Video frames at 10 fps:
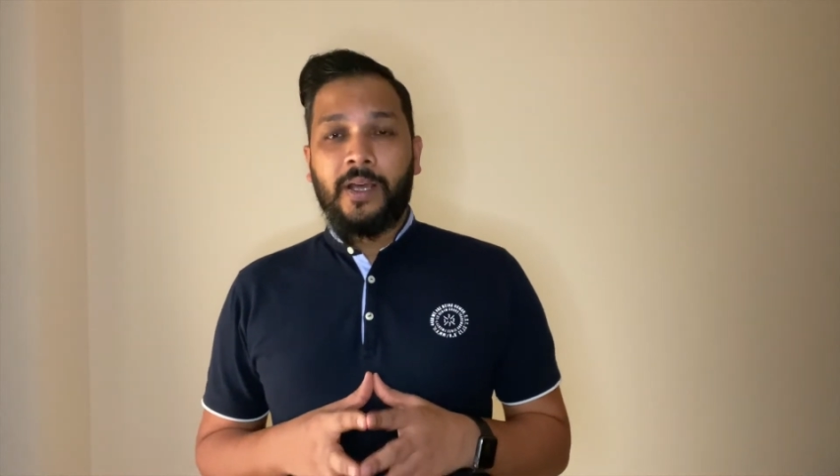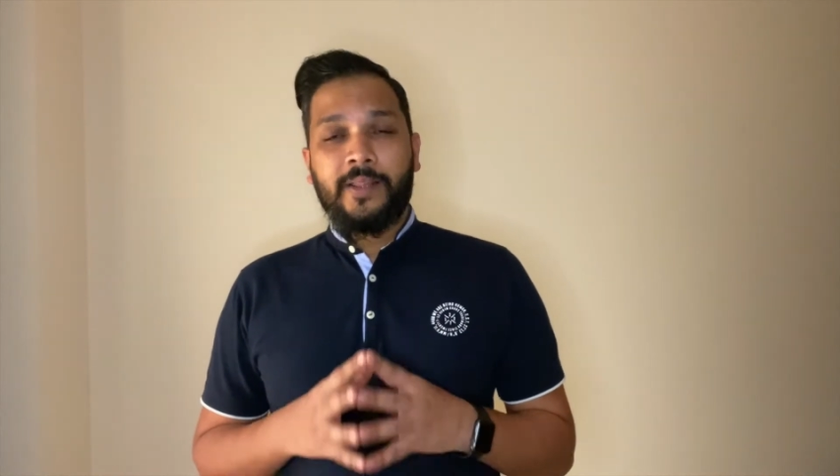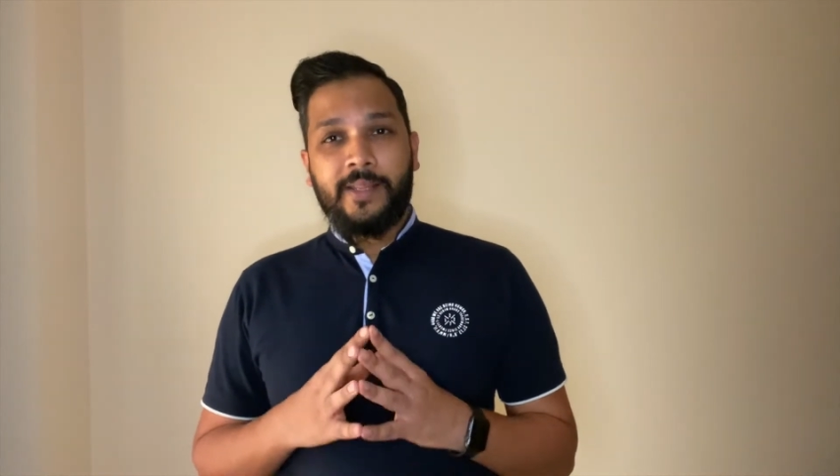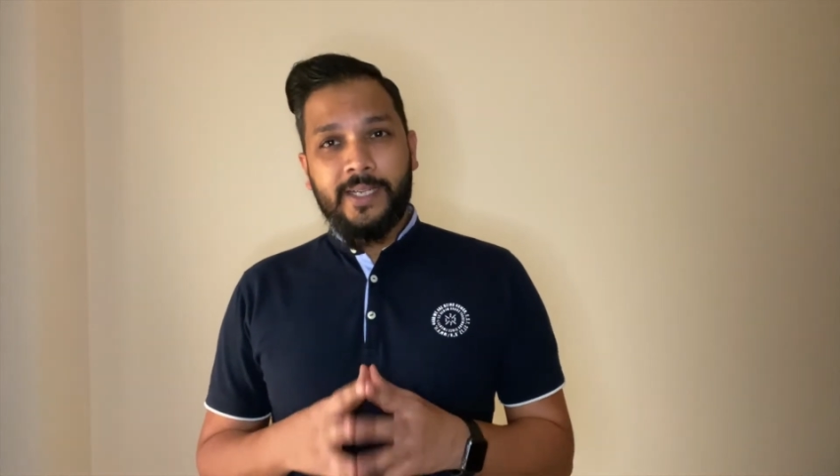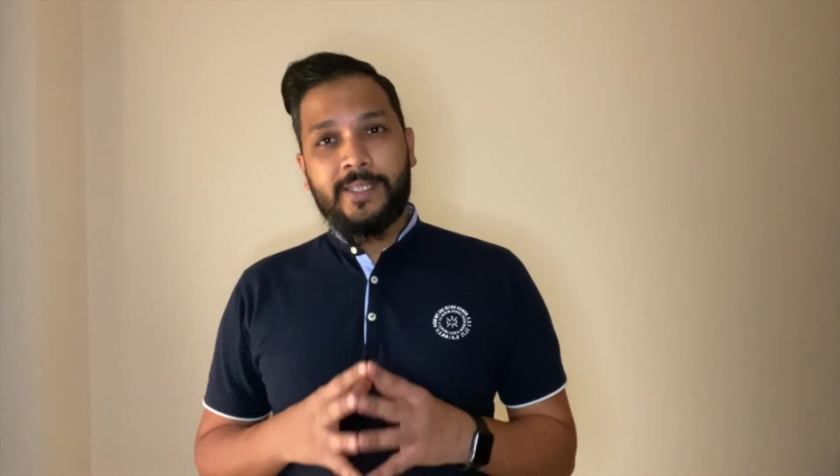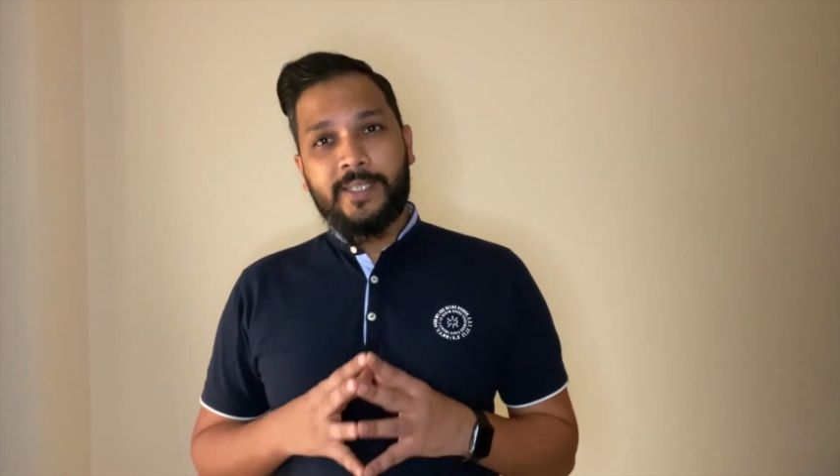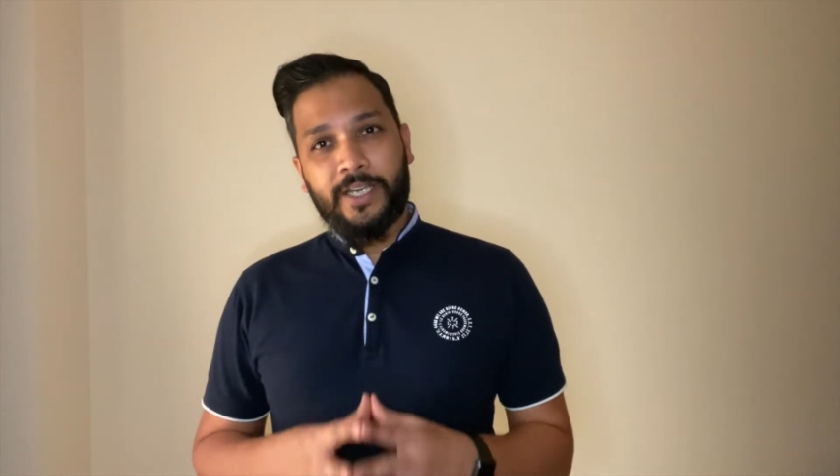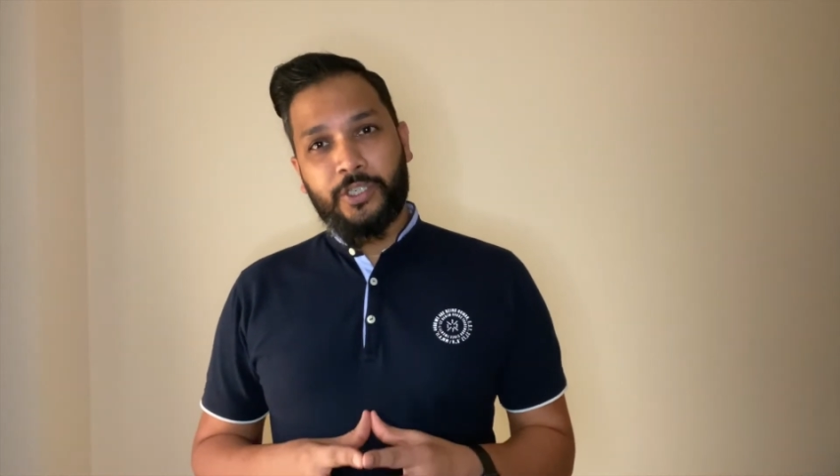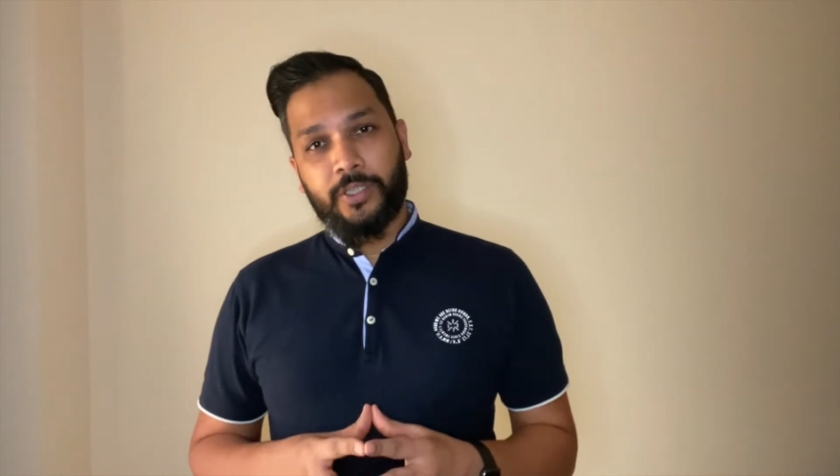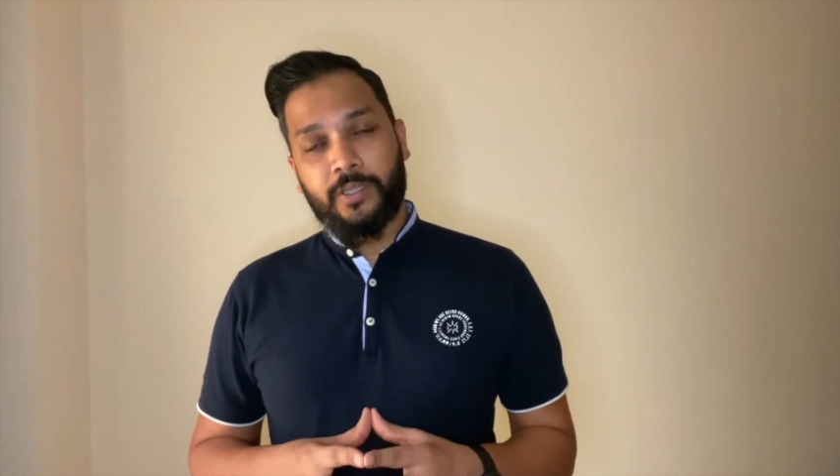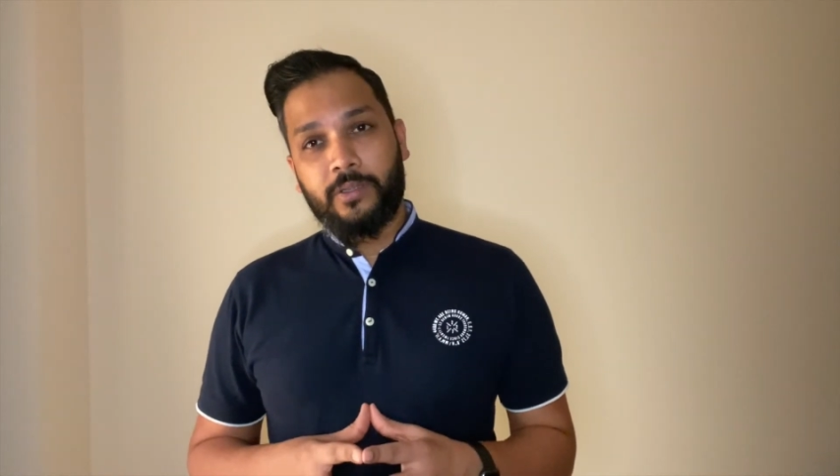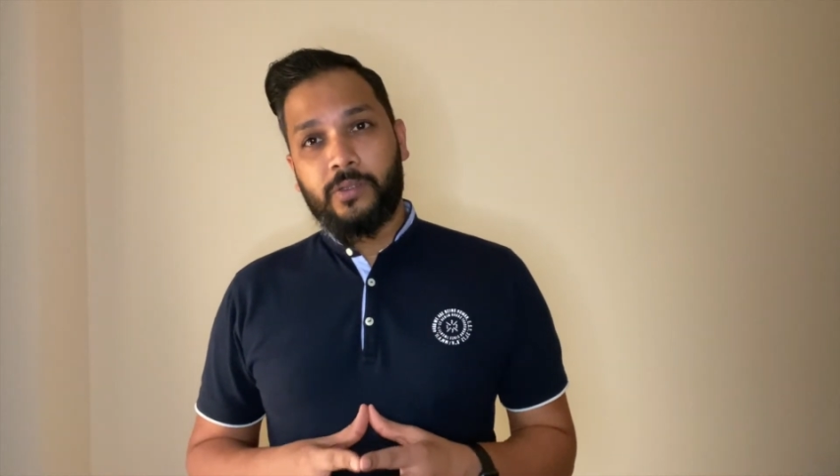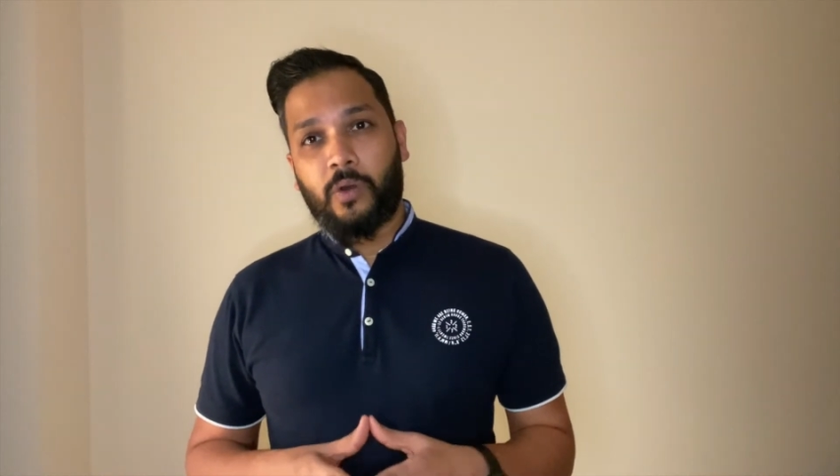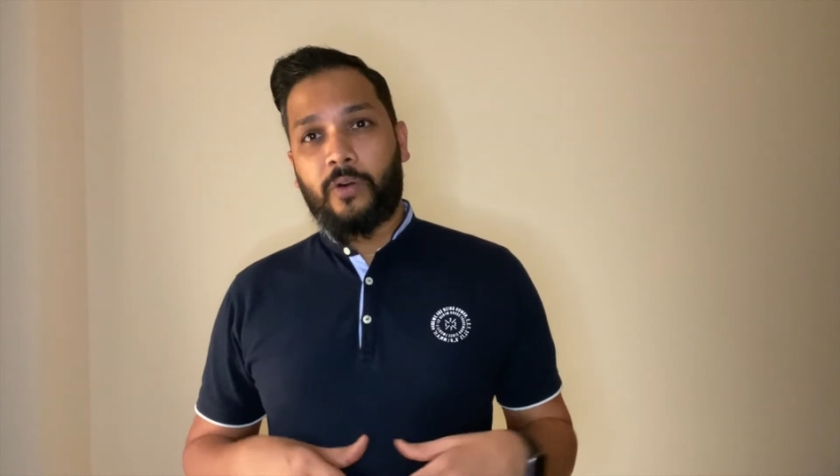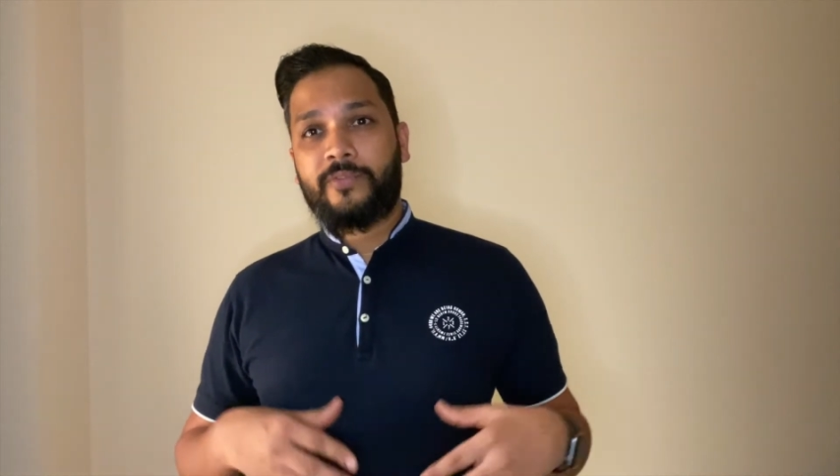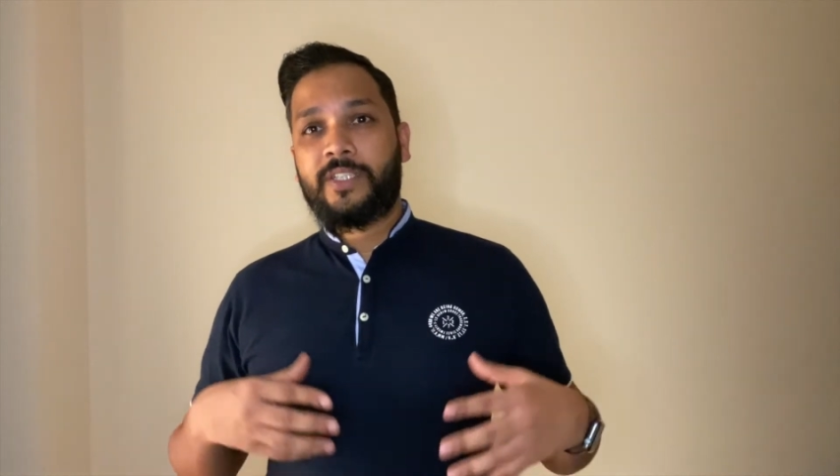This session of